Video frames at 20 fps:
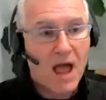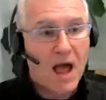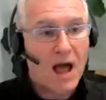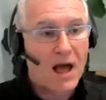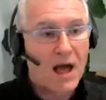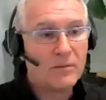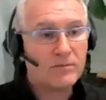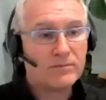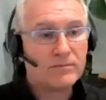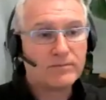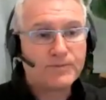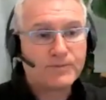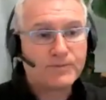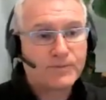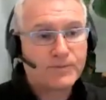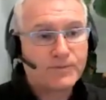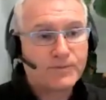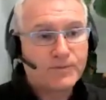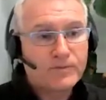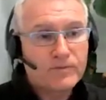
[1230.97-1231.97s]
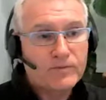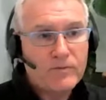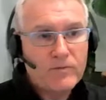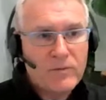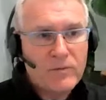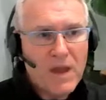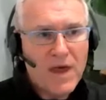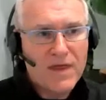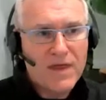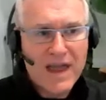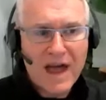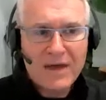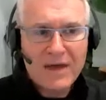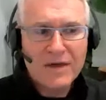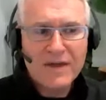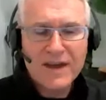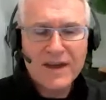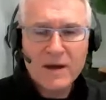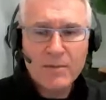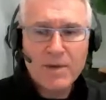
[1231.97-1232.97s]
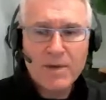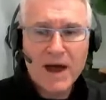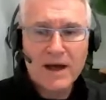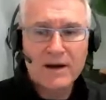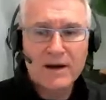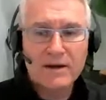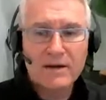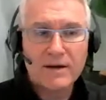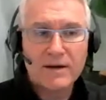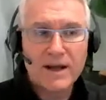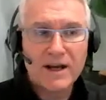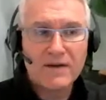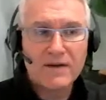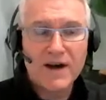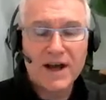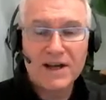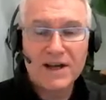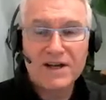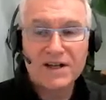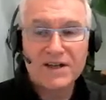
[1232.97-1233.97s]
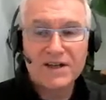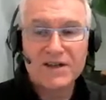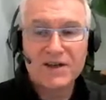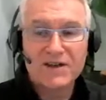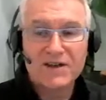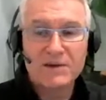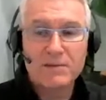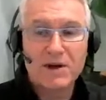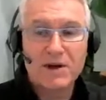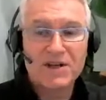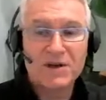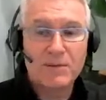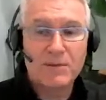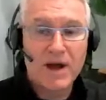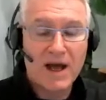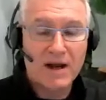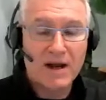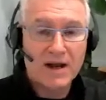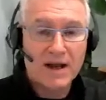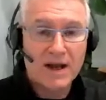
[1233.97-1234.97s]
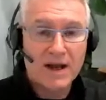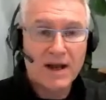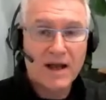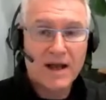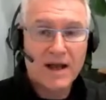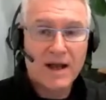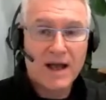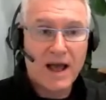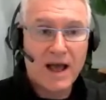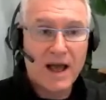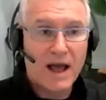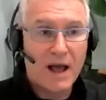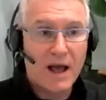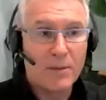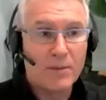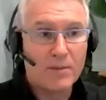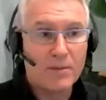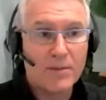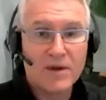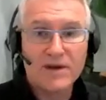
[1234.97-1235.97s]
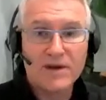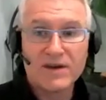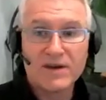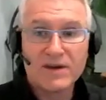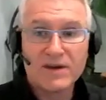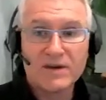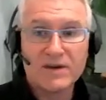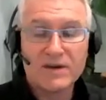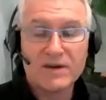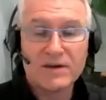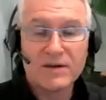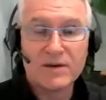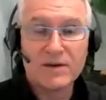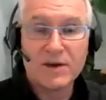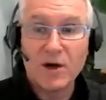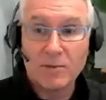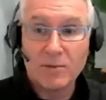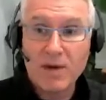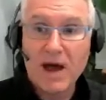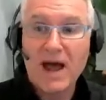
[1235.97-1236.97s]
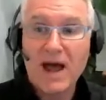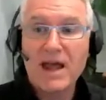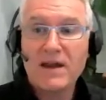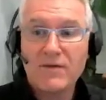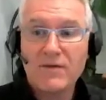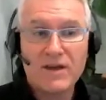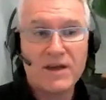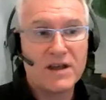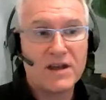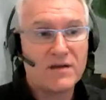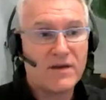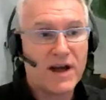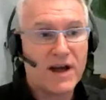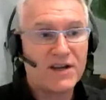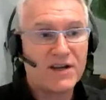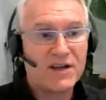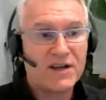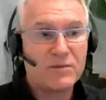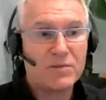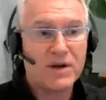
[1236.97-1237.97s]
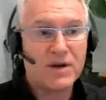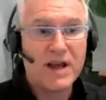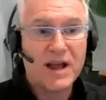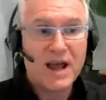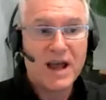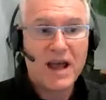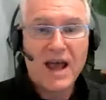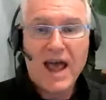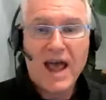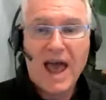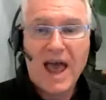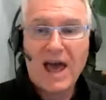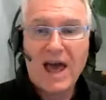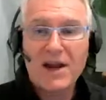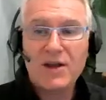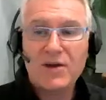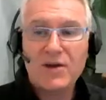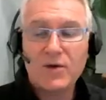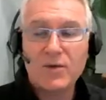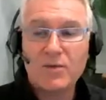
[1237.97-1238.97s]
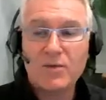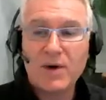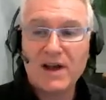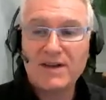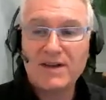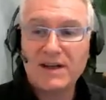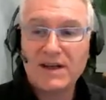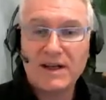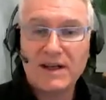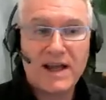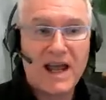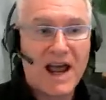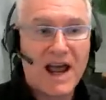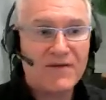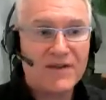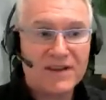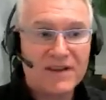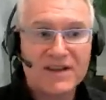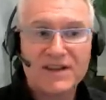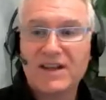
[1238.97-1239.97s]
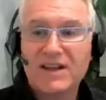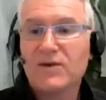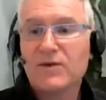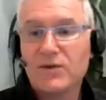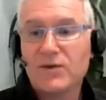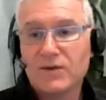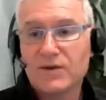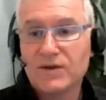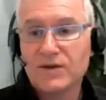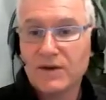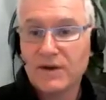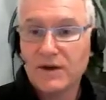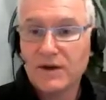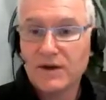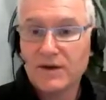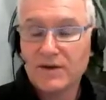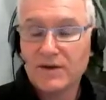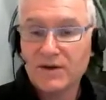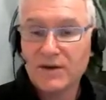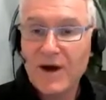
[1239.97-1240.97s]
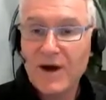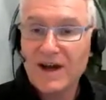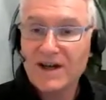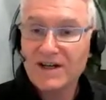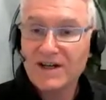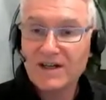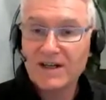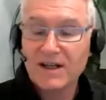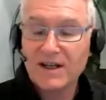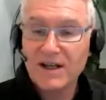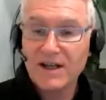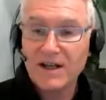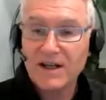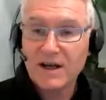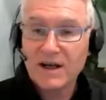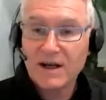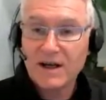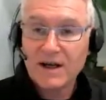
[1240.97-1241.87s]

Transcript: The other thing about innovation is not so much about paying for the innovation, but how do you basically have the skills to actually,